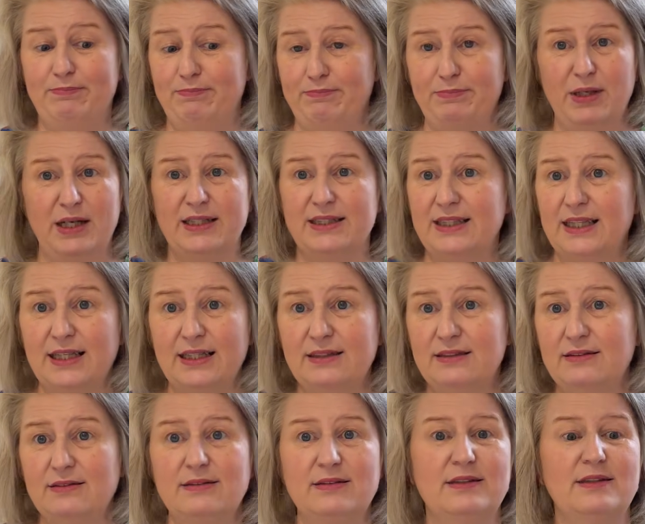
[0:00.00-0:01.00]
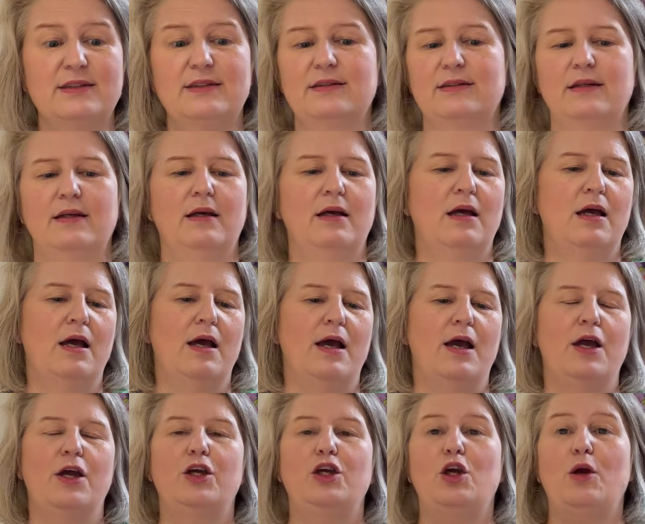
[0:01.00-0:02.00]
buttons.
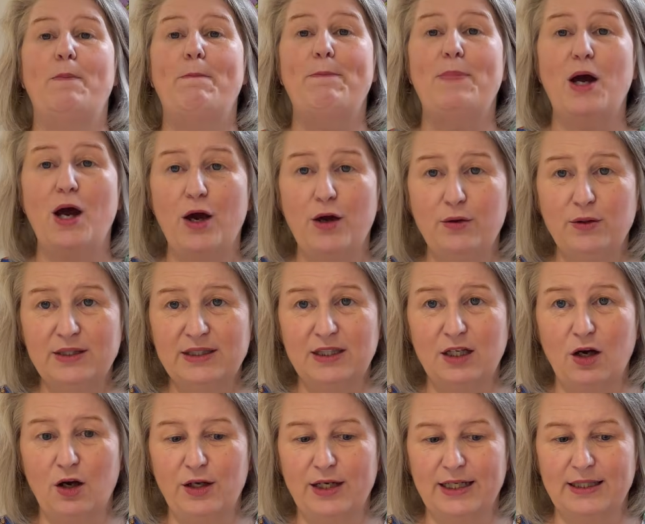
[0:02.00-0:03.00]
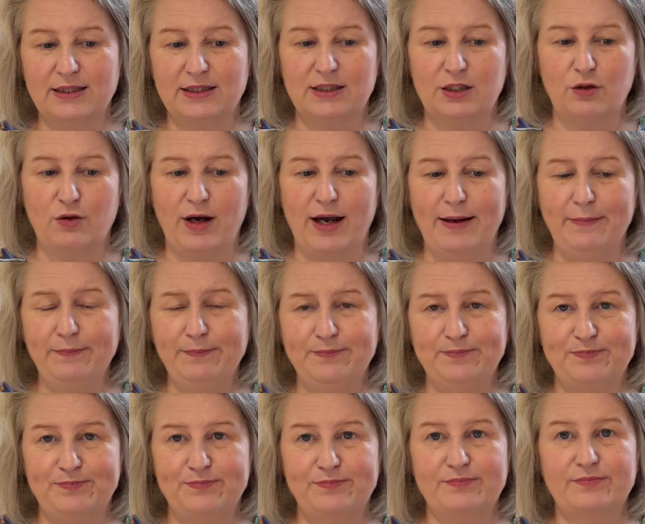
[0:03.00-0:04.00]
You post it on Instagram.
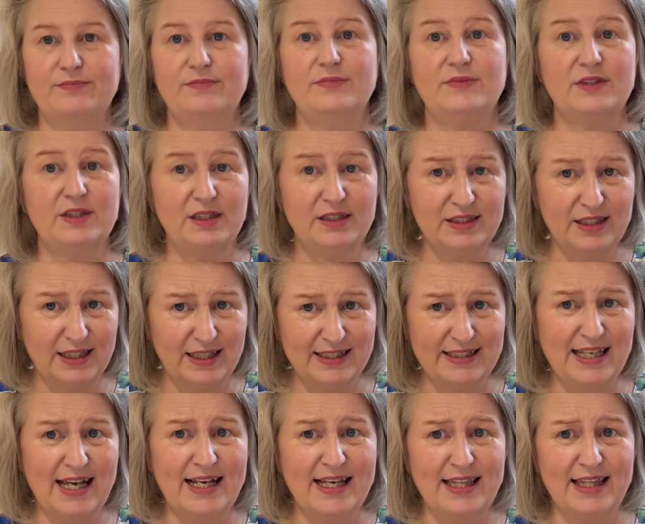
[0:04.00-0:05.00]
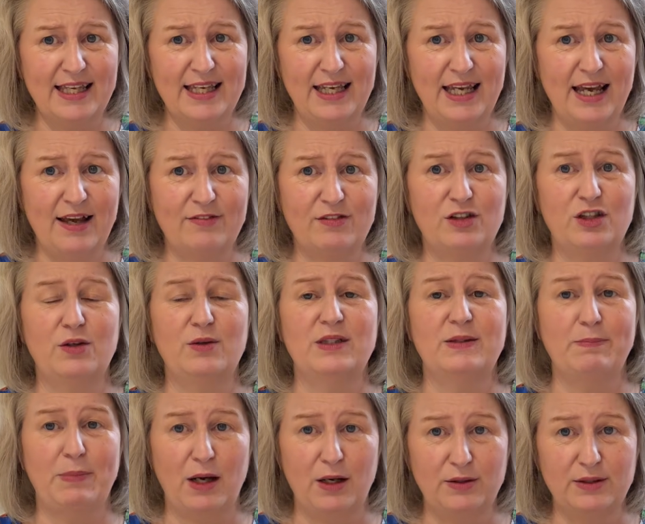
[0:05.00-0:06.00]
So the second thing you have to do is
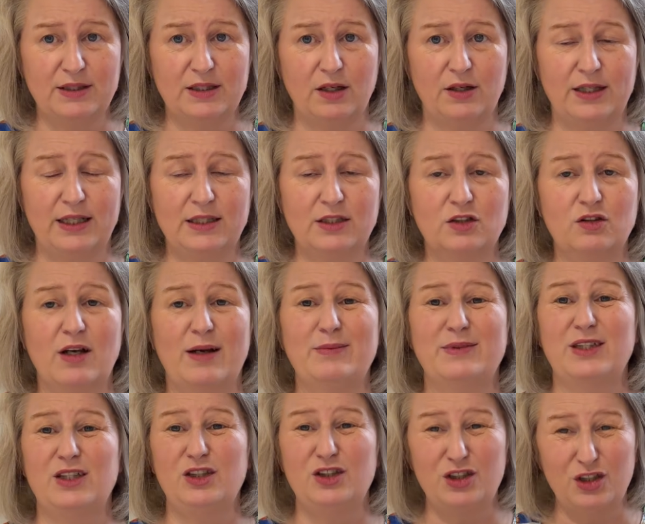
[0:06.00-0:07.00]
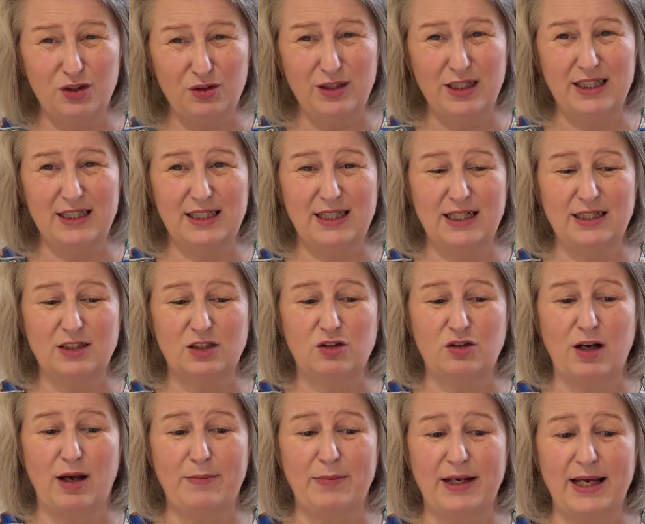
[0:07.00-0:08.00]
post it on Instagram. So you do need an
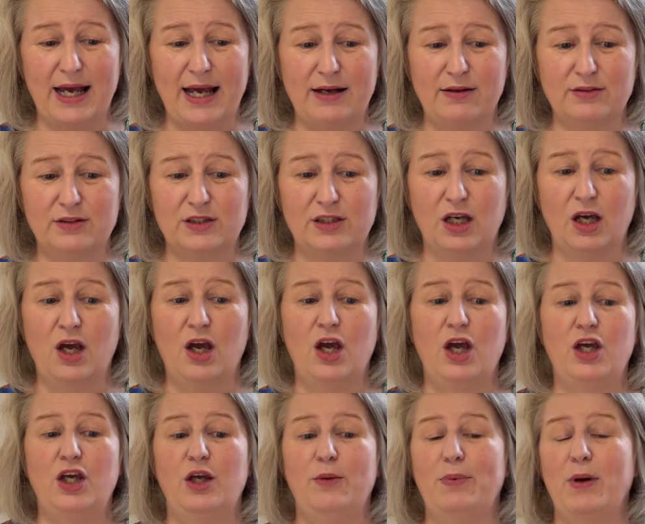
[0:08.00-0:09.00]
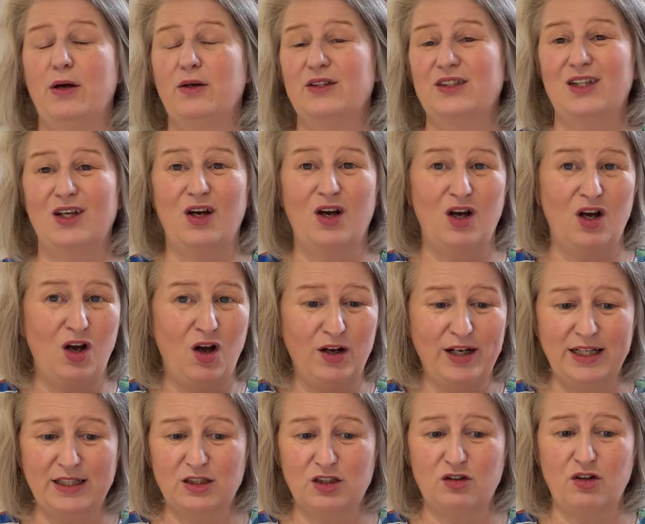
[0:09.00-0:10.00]
Instagram account. You post it on
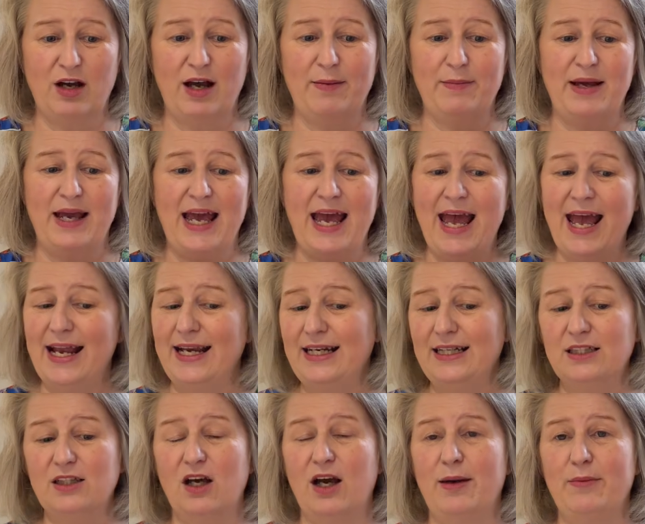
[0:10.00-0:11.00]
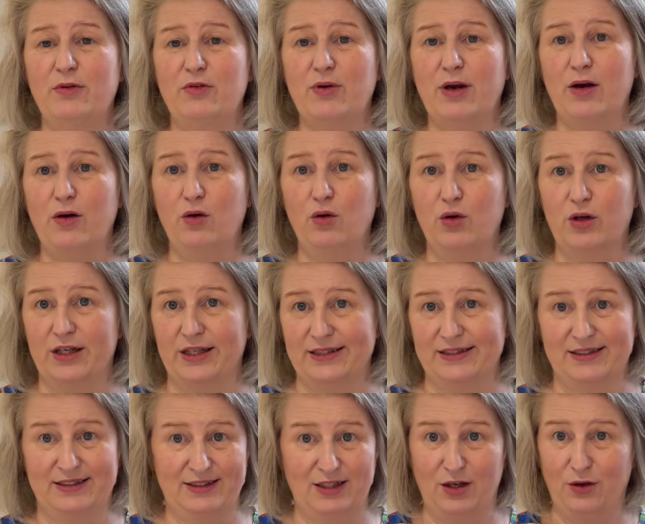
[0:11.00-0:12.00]
Instagram anytime throughout
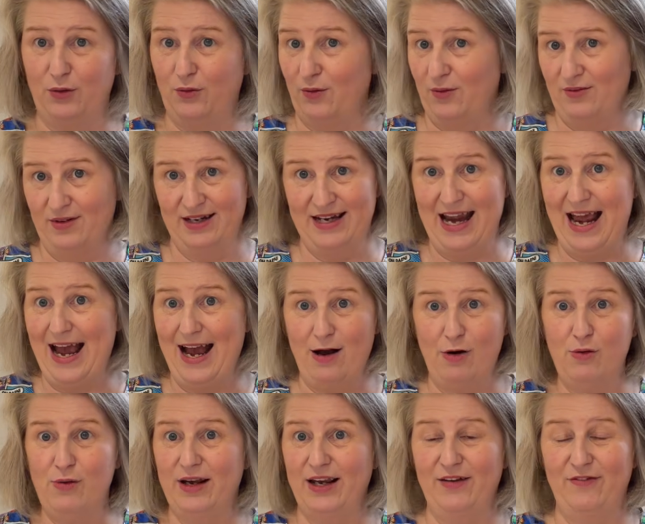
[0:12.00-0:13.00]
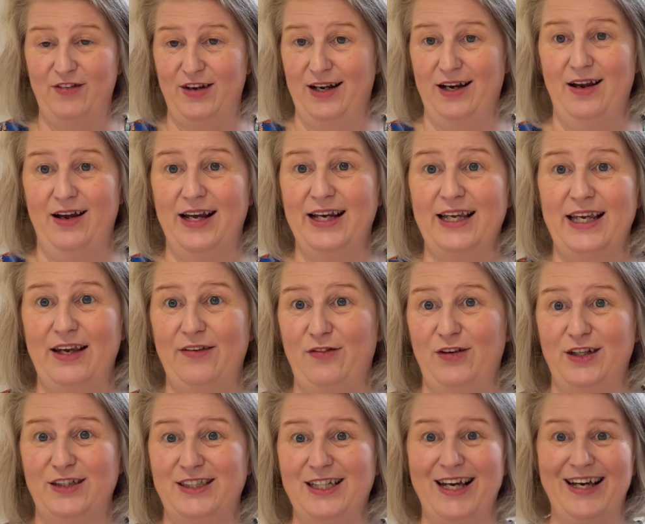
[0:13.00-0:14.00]
August. So now, if you like, if
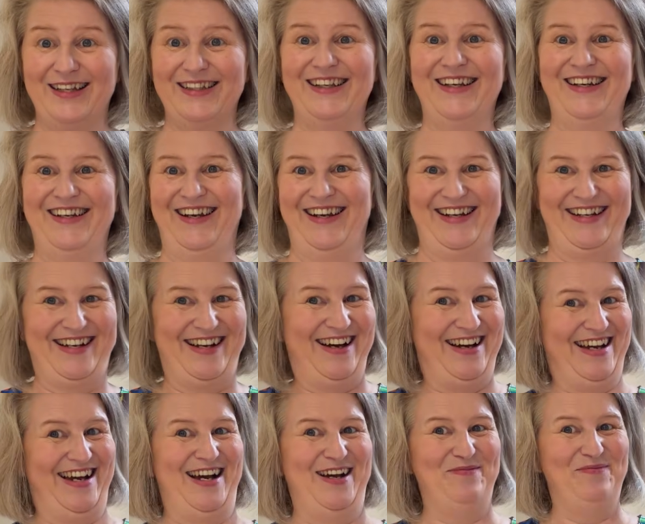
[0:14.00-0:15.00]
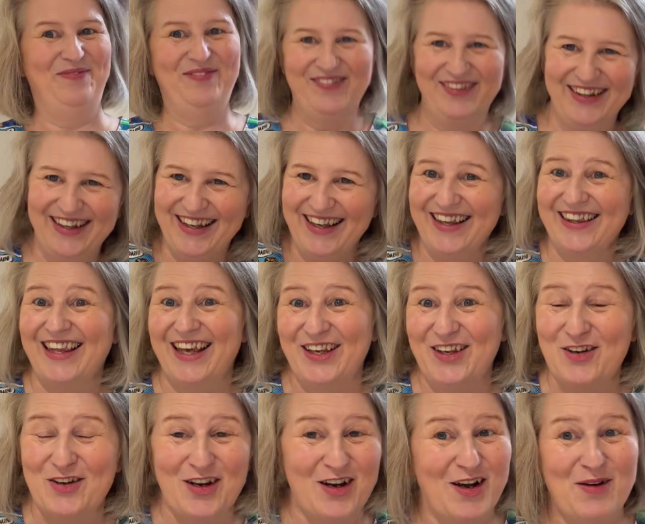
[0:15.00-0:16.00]
you're done, like I am, then
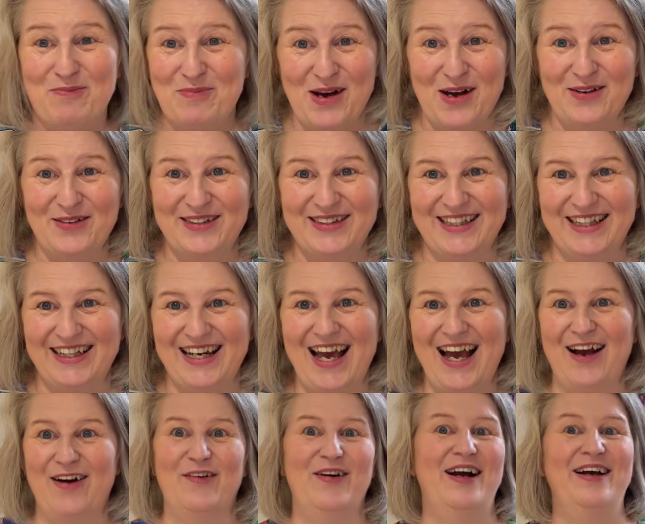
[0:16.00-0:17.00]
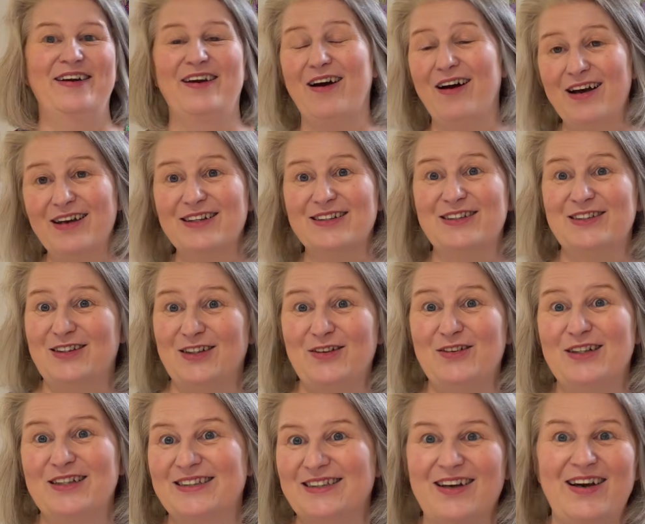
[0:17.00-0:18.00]
you can post it now. And as
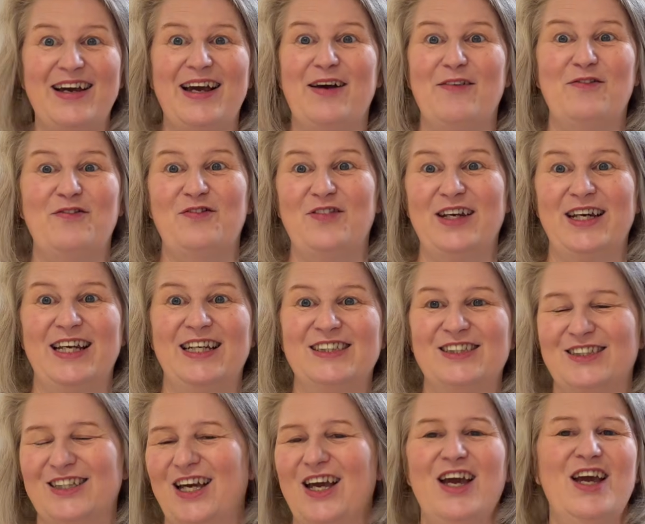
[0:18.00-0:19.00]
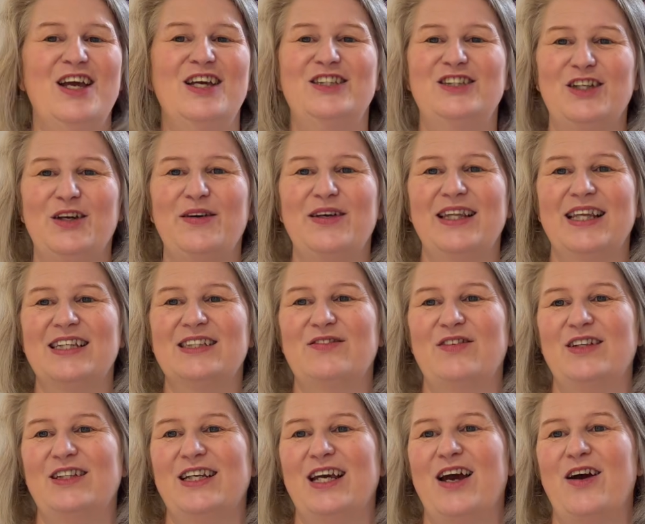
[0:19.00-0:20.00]
soon as I have finished doing this
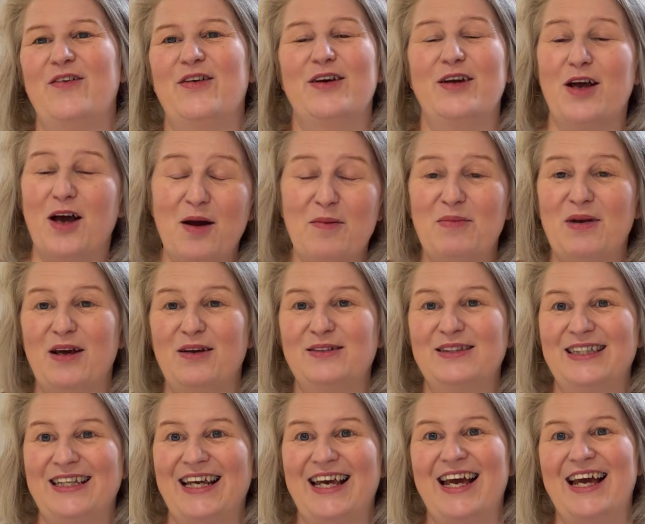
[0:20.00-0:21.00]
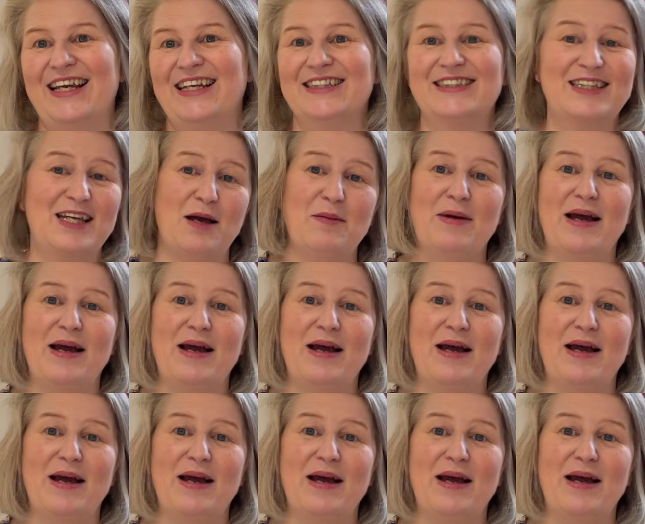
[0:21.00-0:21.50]
video and uploading it and it's come